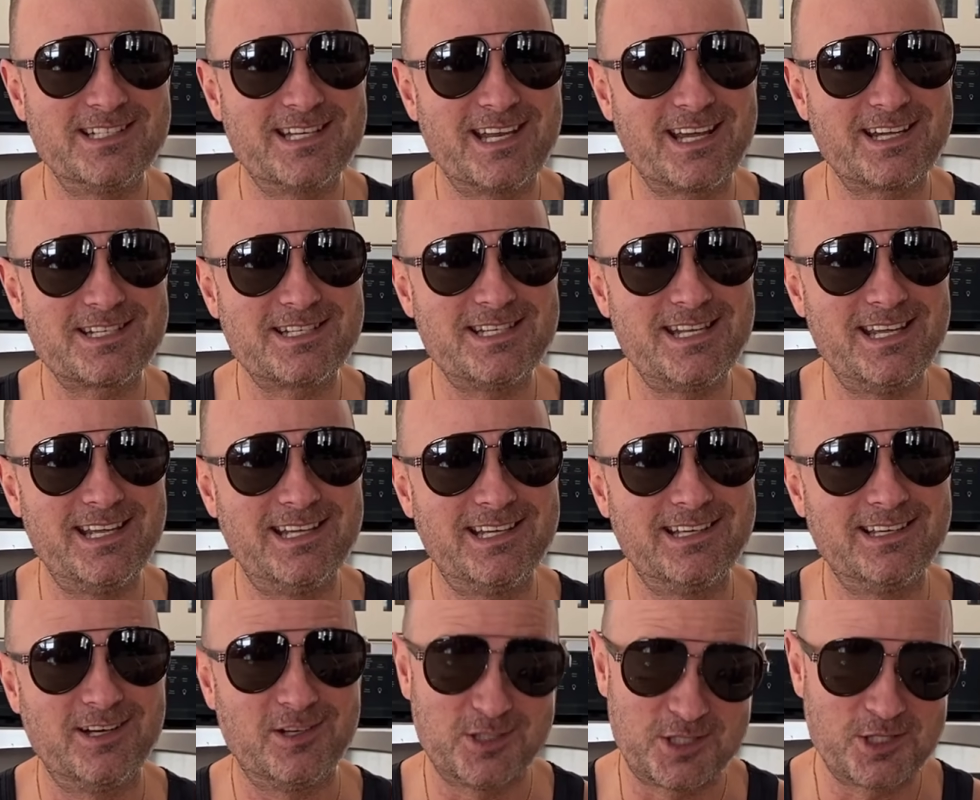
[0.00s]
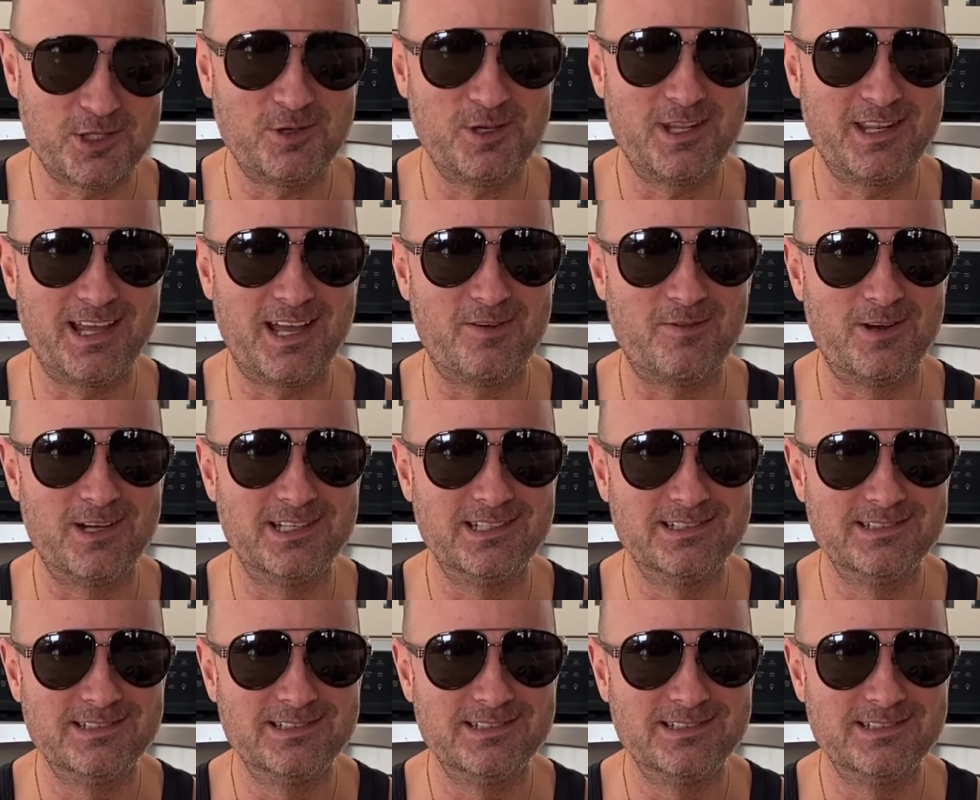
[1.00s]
technique. I'll show you that one.